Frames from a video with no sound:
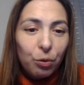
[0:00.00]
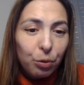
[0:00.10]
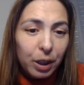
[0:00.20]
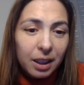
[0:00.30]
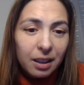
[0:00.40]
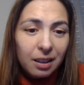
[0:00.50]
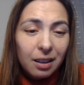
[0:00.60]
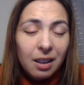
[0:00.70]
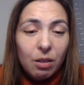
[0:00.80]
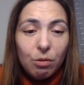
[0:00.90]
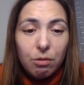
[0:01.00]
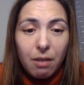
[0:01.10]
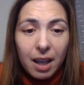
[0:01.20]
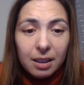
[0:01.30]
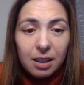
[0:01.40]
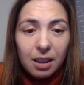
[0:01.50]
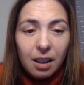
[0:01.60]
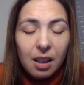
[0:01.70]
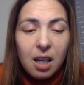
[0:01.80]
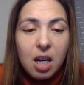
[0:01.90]
reader,
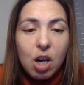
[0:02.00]
writer,